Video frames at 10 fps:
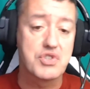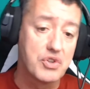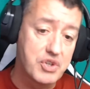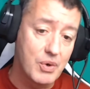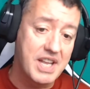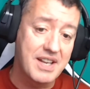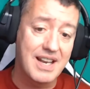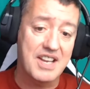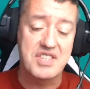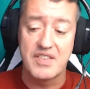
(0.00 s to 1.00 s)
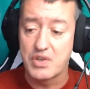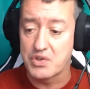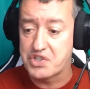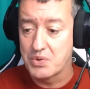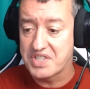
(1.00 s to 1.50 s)
or do it in the lesson if your
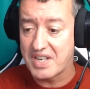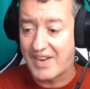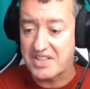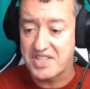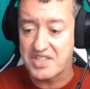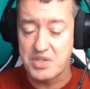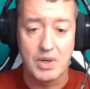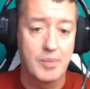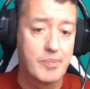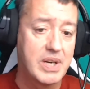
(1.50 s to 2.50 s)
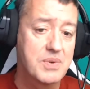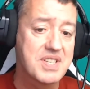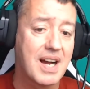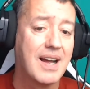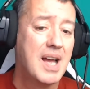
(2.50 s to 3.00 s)
students have access to a computer.